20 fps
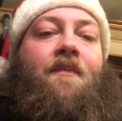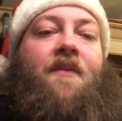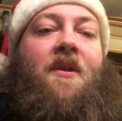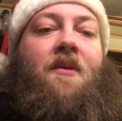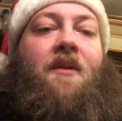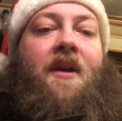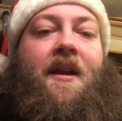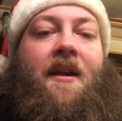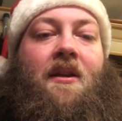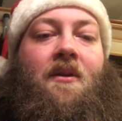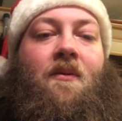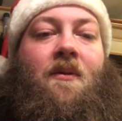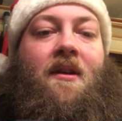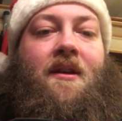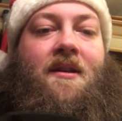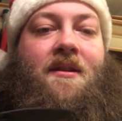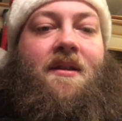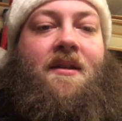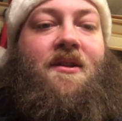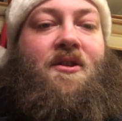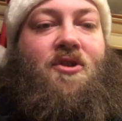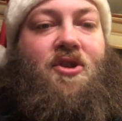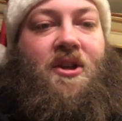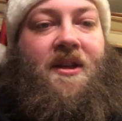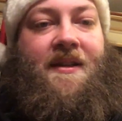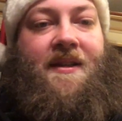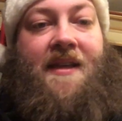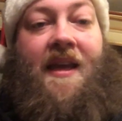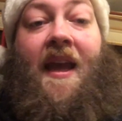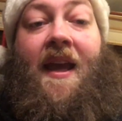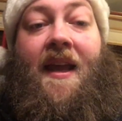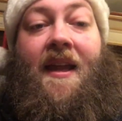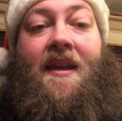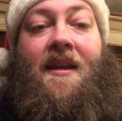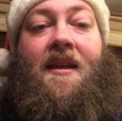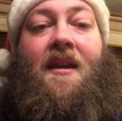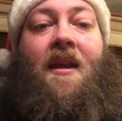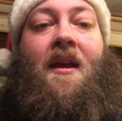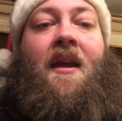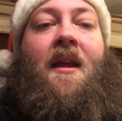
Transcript: The regular one is in the G10,